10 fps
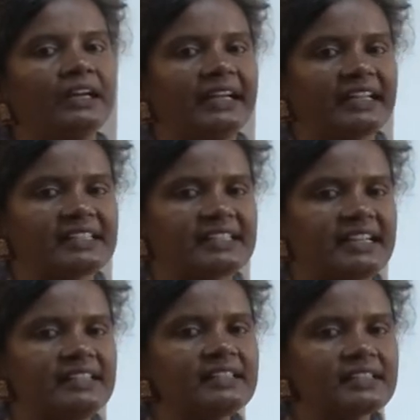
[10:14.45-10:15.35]

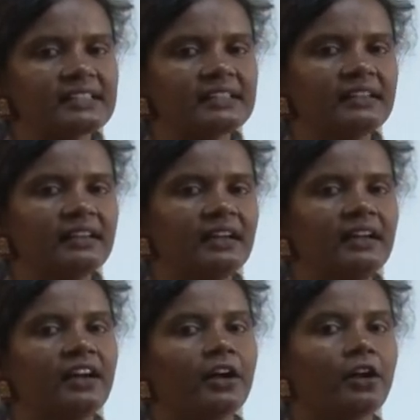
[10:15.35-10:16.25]
Textiles,
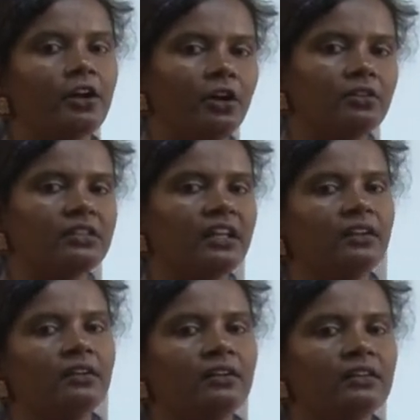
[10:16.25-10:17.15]

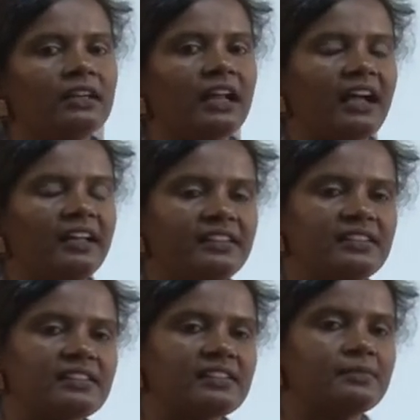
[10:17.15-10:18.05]
clothing,
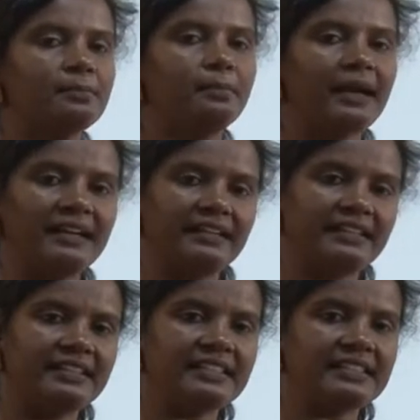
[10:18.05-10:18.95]
tires,
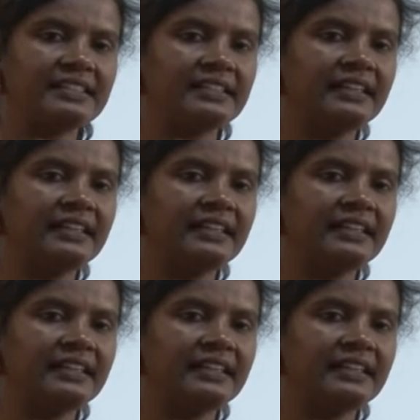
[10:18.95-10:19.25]
batteries,